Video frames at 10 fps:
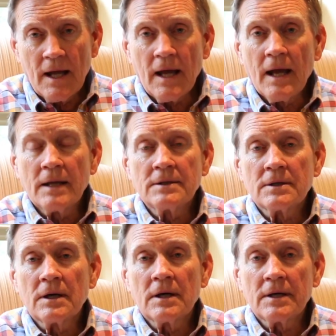And
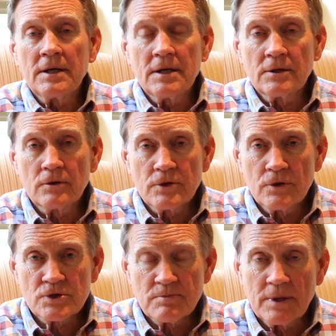he
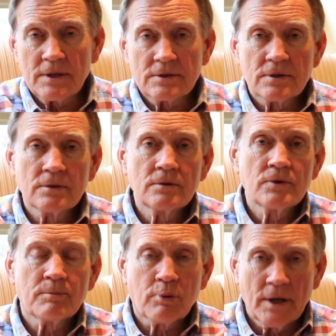introduced me to
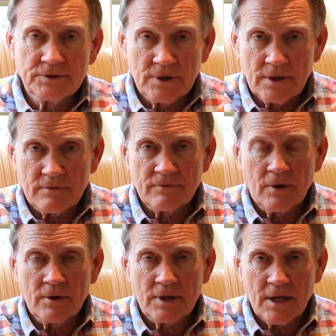the president,
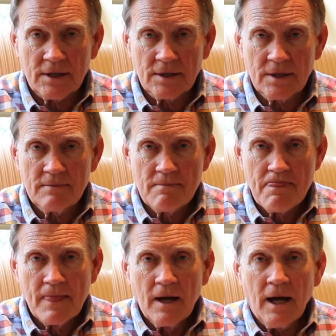Vern Kennedy.
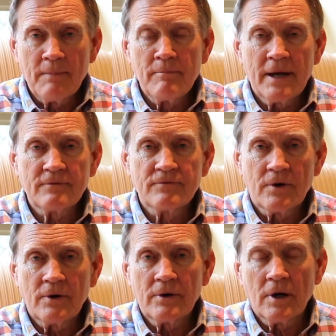I met
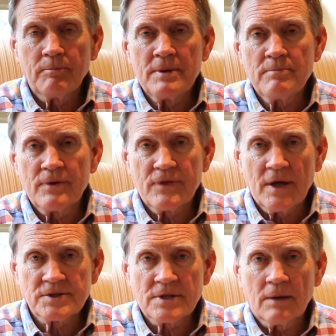Vern up in
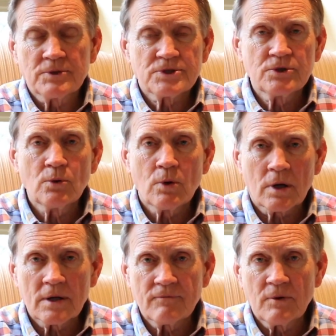Bethesda. I was still
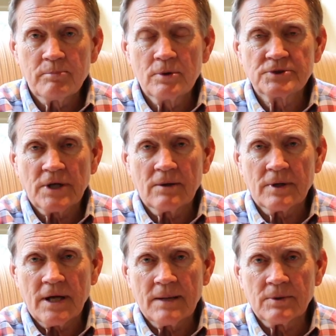working for Booz
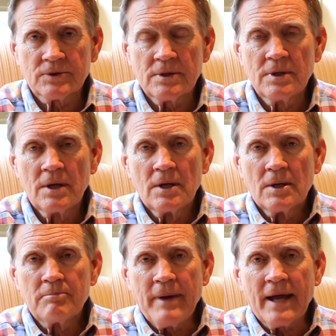Allen Hamilton
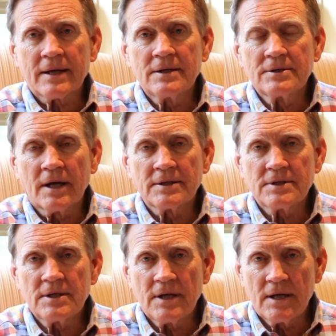back in
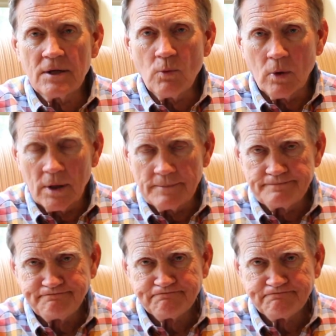1981